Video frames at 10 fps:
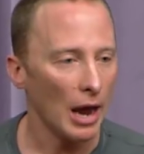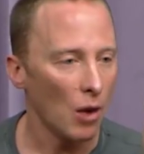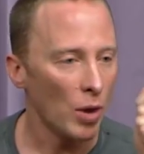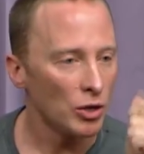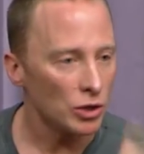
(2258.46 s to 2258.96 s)

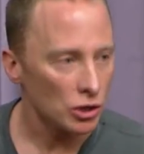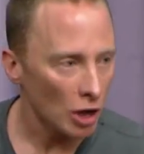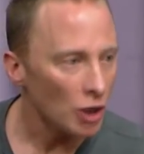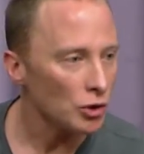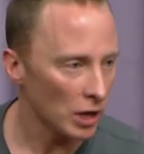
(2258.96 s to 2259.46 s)
When you
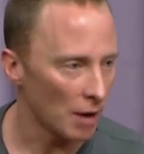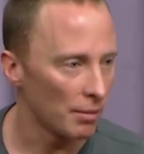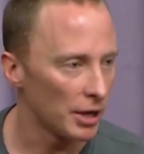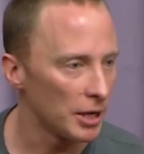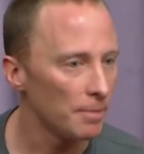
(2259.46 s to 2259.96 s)
start your
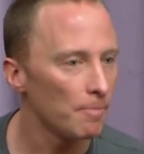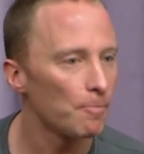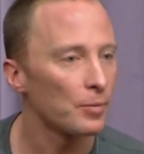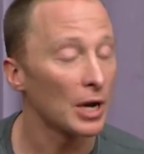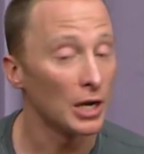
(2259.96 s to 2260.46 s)
company,
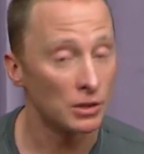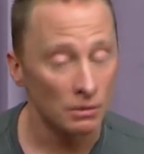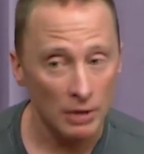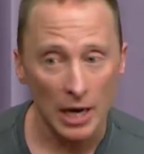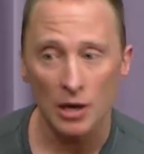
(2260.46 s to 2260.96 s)
it's a
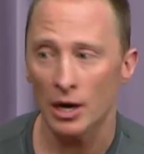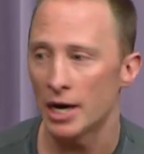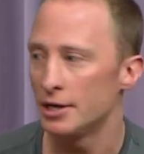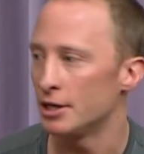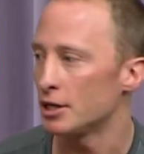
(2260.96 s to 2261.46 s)
really good
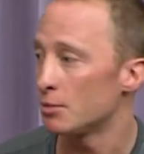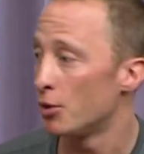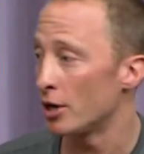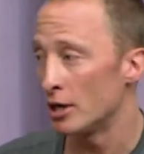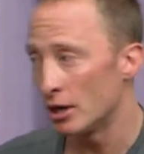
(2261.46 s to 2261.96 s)
idea to
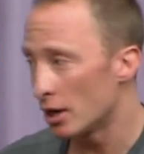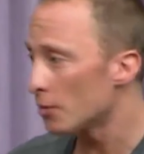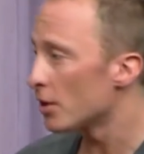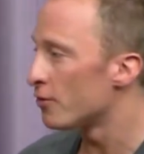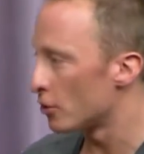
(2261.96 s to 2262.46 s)
put in a little
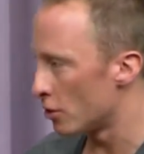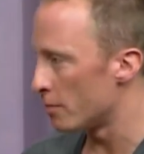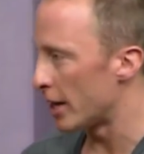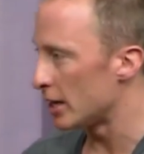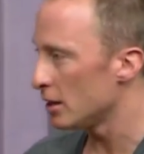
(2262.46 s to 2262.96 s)
bit of your own
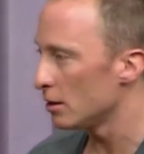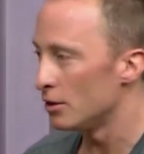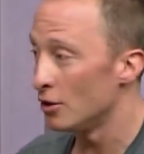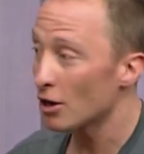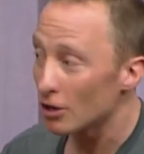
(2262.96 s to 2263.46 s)
money,
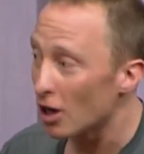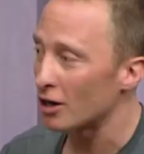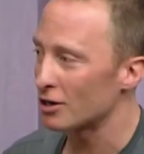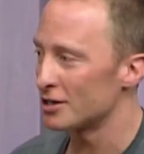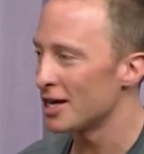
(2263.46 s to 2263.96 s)
not a lot
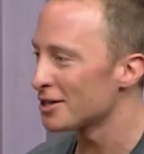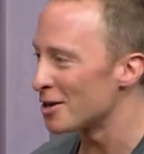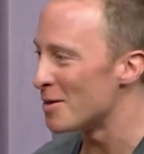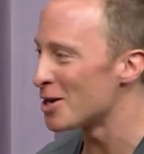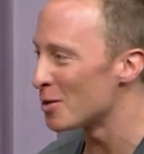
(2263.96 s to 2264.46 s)
because that's going
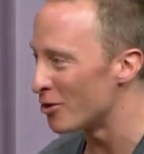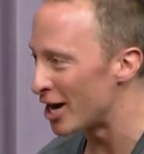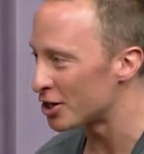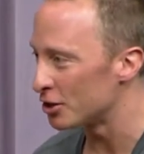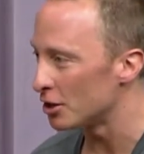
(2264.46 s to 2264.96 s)
to make you
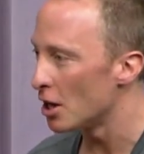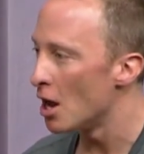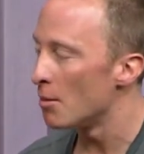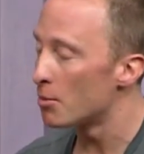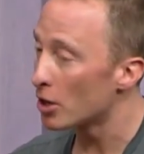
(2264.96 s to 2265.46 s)
irrational,
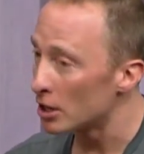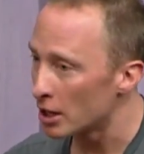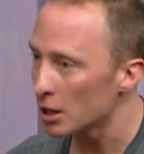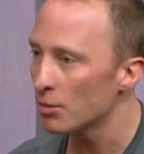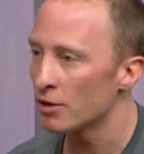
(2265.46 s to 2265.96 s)
but put a
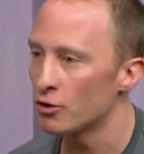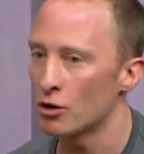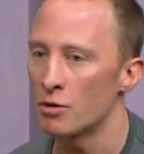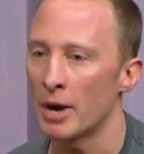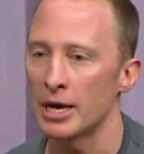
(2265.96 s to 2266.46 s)
little bit of your
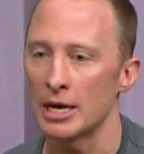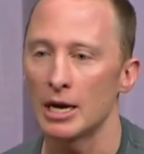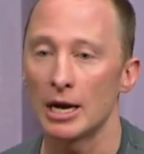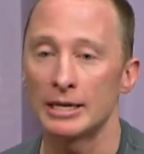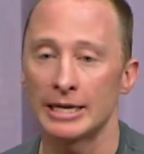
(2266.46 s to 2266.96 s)
own money
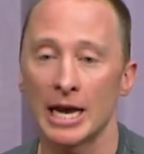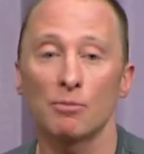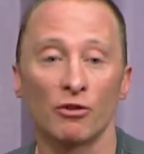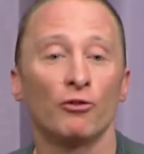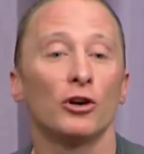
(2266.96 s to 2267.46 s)
to get
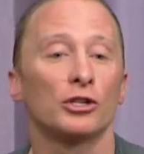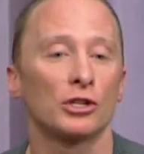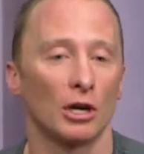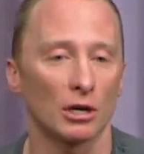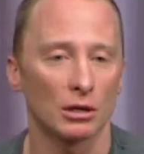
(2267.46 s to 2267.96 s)
preferred
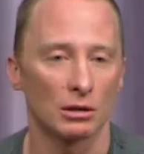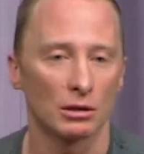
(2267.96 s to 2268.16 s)
stock.